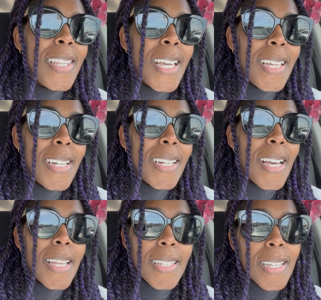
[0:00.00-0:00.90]
then
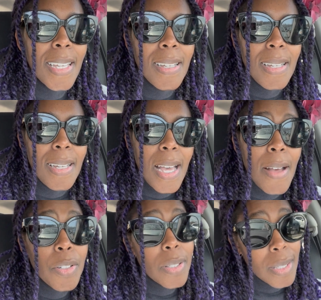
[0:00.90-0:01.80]
I think
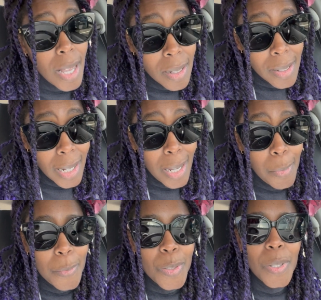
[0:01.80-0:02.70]
after the soccer game,
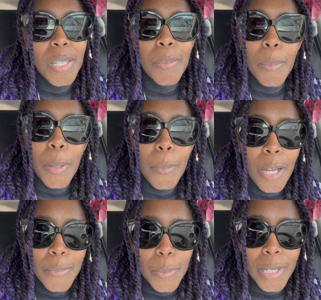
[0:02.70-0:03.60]
I'm swinging by my
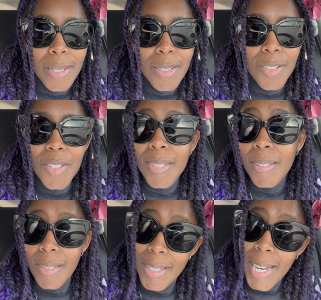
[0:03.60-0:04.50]
mom's place. So she's
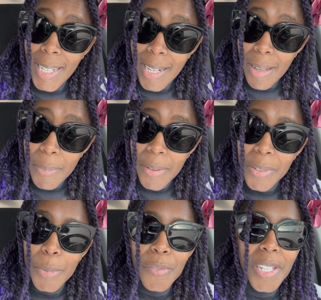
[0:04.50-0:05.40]
still setting it up after
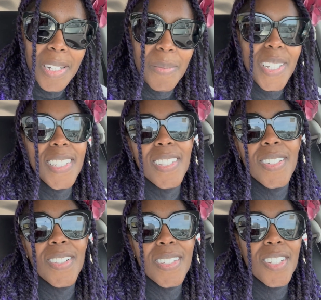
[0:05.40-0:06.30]
moving into my
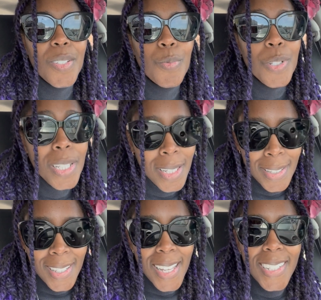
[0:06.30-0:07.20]
sister's and she's really
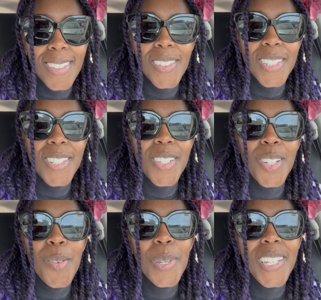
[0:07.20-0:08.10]
excited and wants to
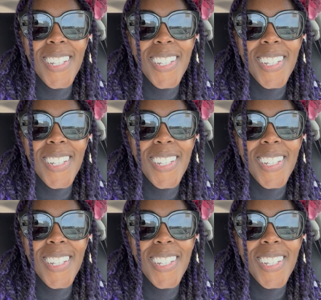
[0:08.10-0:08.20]
show me